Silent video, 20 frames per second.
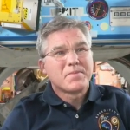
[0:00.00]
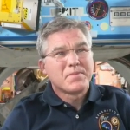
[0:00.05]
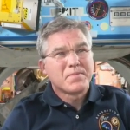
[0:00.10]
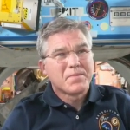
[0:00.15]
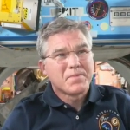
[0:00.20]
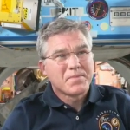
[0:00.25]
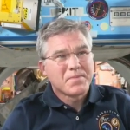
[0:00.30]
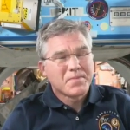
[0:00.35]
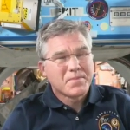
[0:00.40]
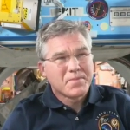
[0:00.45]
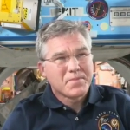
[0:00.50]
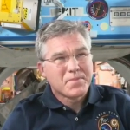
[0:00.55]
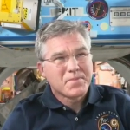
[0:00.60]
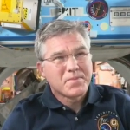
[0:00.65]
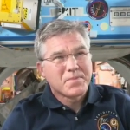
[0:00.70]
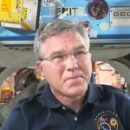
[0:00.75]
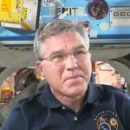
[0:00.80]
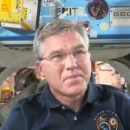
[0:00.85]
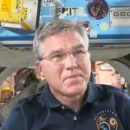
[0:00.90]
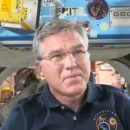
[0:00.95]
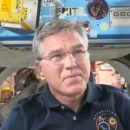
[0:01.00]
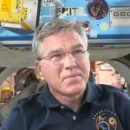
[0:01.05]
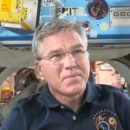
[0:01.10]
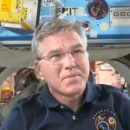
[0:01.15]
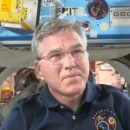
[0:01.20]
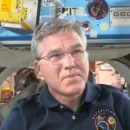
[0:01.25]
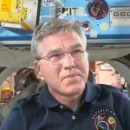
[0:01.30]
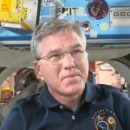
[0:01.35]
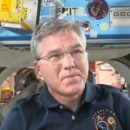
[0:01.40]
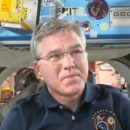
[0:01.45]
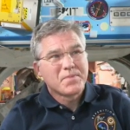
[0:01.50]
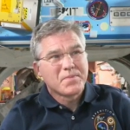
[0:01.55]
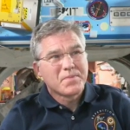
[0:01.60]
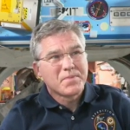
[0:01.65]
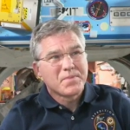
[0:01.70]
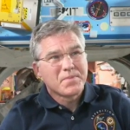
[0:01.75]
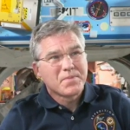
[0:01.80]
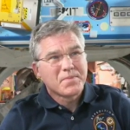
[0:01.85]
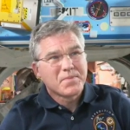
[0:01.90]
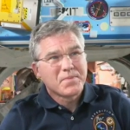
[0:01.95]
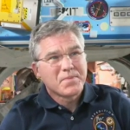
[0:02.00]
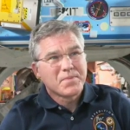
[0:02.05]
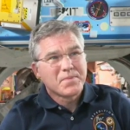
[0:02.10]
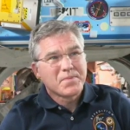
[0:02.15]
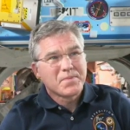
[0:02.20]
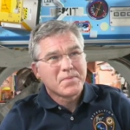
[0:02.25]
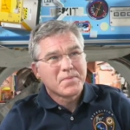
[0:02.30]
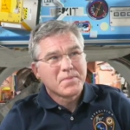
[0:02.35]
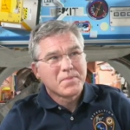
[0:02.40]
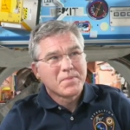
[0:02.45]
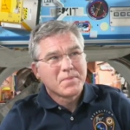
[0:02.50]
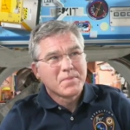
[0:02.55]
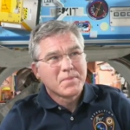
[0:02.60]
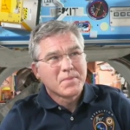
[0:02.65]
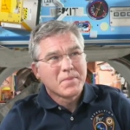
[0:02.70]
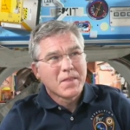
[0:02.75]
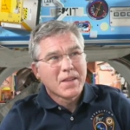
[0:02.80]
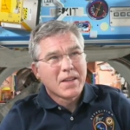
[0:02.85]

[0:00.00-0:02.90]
Nothing is said.